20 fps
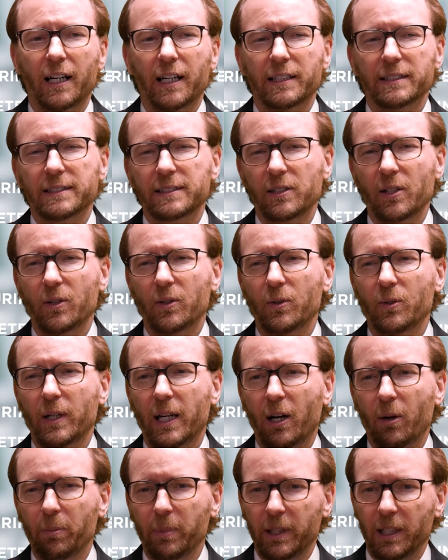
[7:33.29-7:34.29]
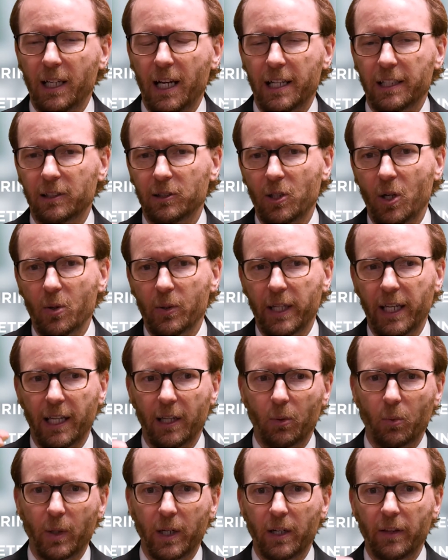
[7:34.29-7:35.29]
So helping kind of
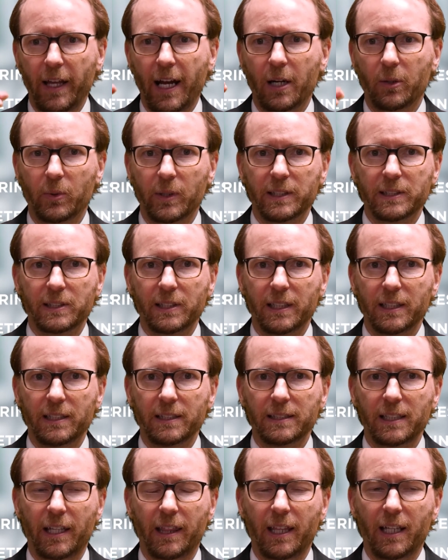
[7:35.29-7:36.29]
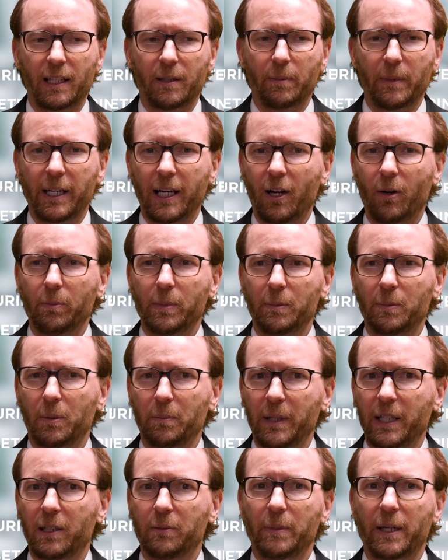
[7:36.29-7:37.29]
locate where that risk is, I think, may help people
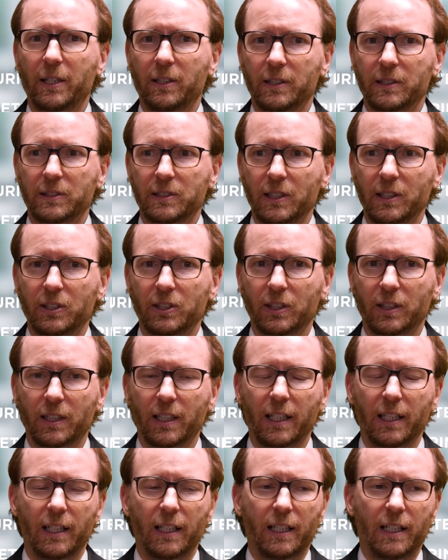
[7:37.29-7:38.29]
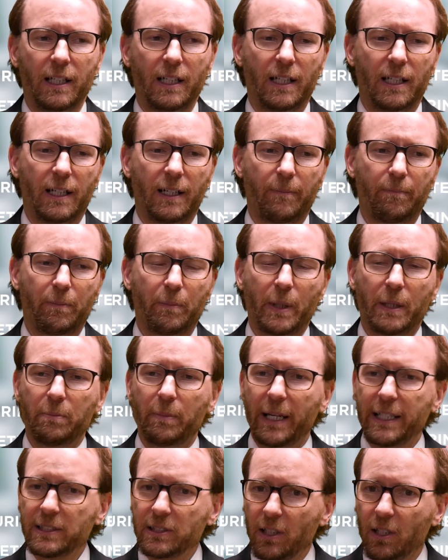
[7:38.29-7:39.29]
make a better decision. But
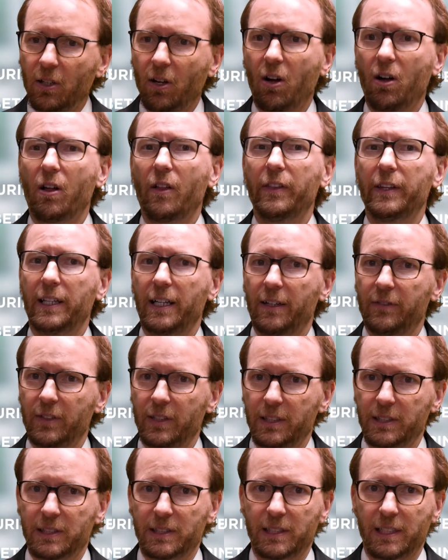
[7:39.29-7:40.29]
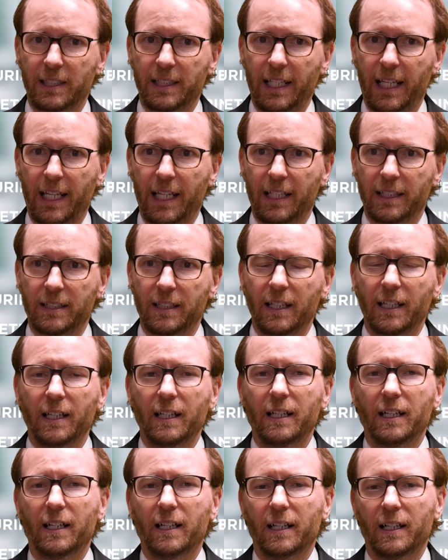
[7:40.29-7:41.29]
based on all the evidence to date,
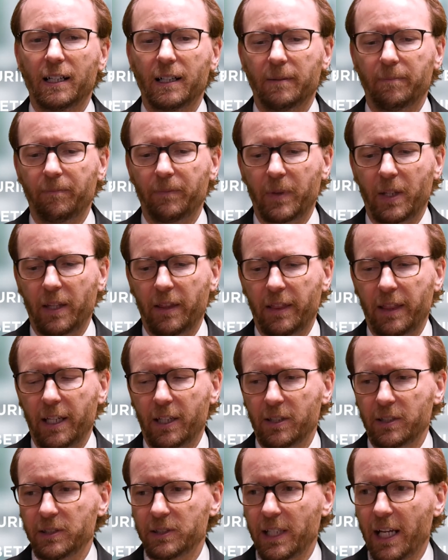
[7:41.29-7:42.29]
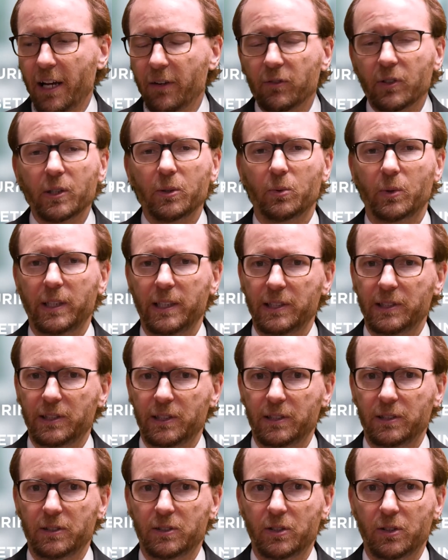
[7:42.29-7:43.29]
there's every
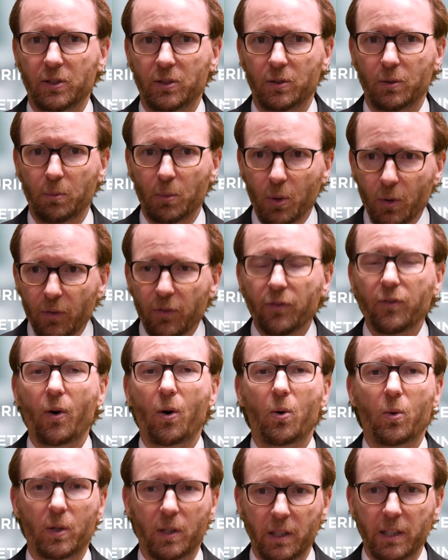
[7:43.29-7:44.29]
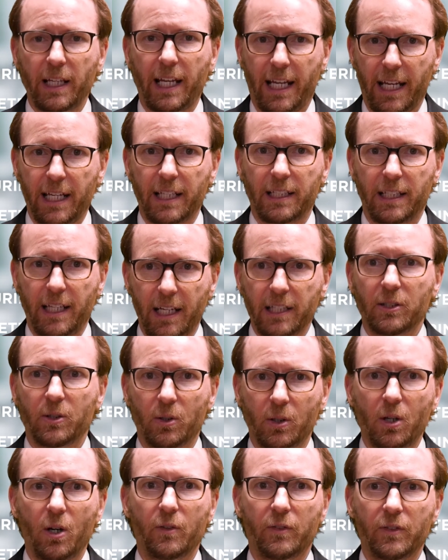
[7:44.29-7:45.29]
reason to move forward and get
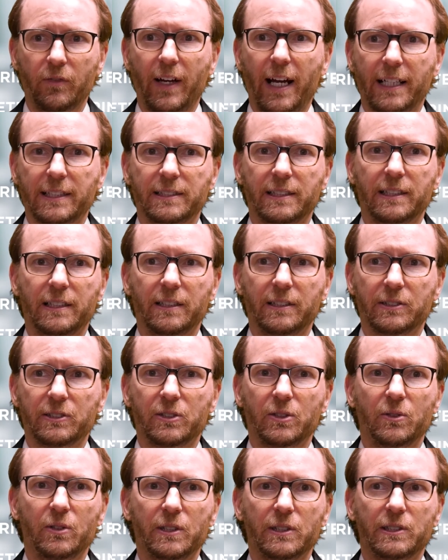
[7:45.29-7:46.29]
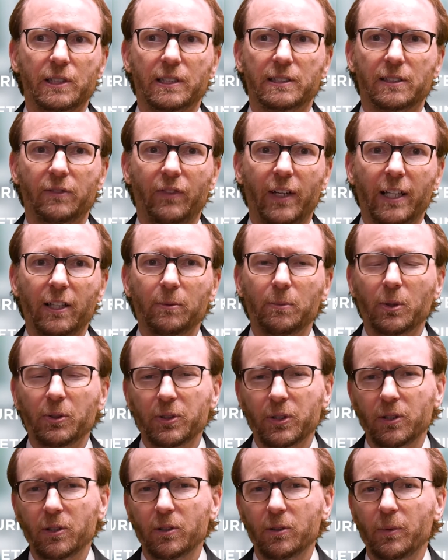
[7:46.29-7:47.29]
your COVID vaccine as soon as it's available
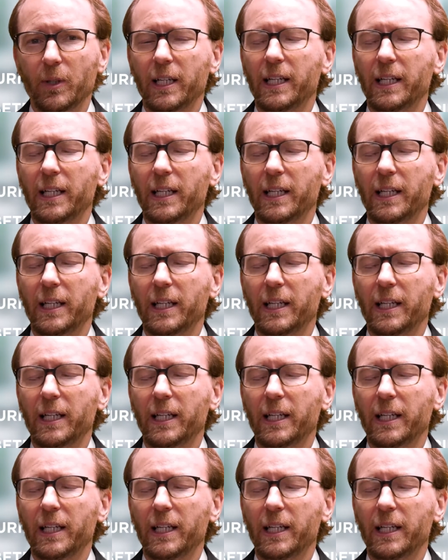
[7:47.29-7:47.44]
to you.